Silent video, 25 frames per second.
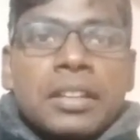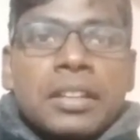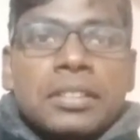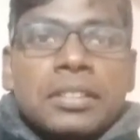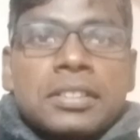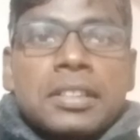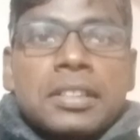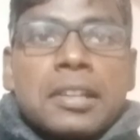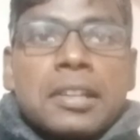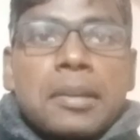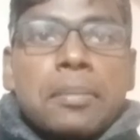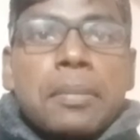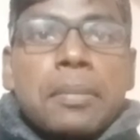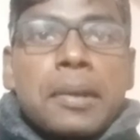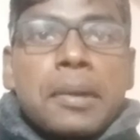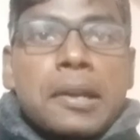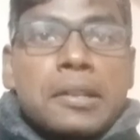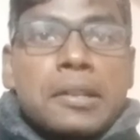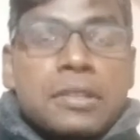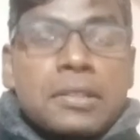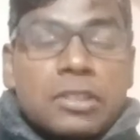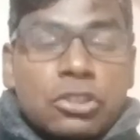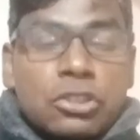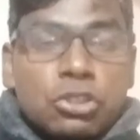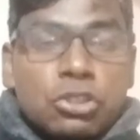
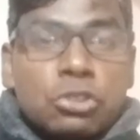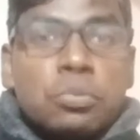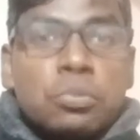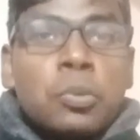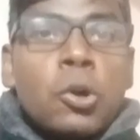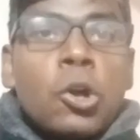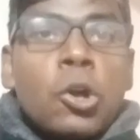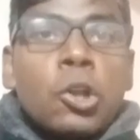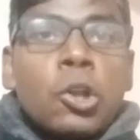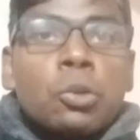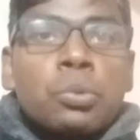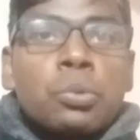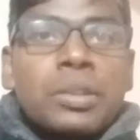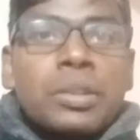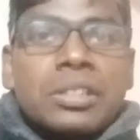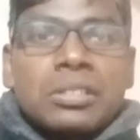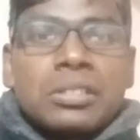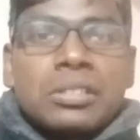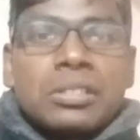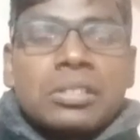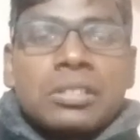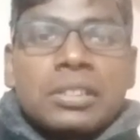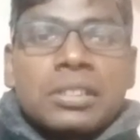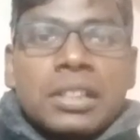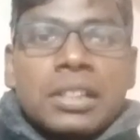Celebrate small
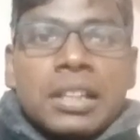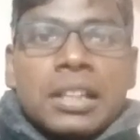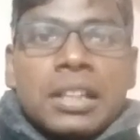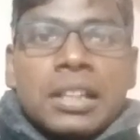wins